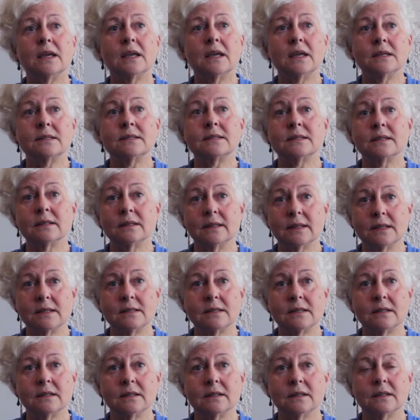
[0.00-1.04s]
is to
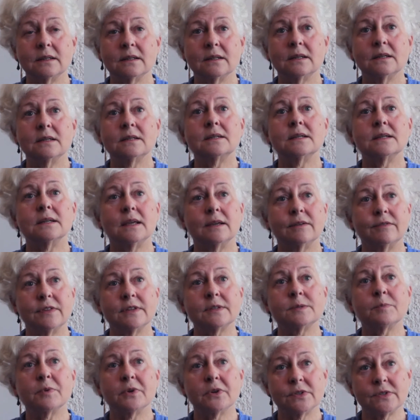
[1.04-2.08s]
listen, to give
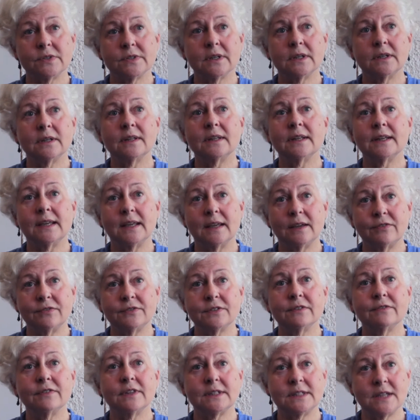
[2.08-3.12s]
this person the
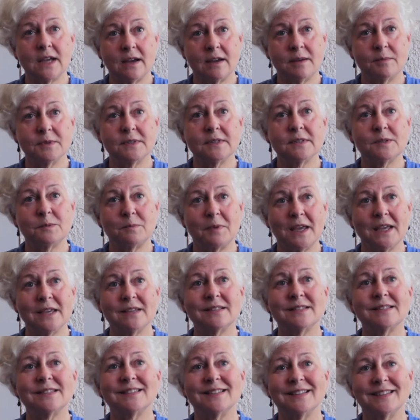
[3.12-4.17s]
gift of the time and
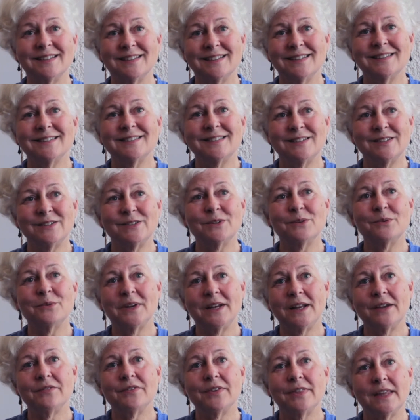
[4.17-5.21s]
space to do
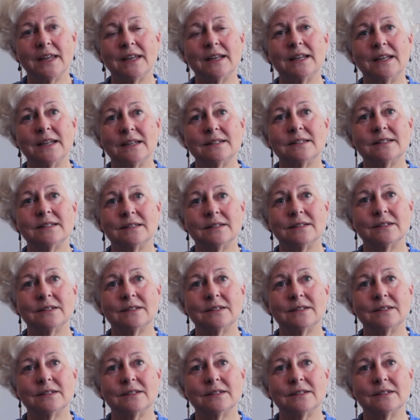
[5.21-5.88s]
whatever they need to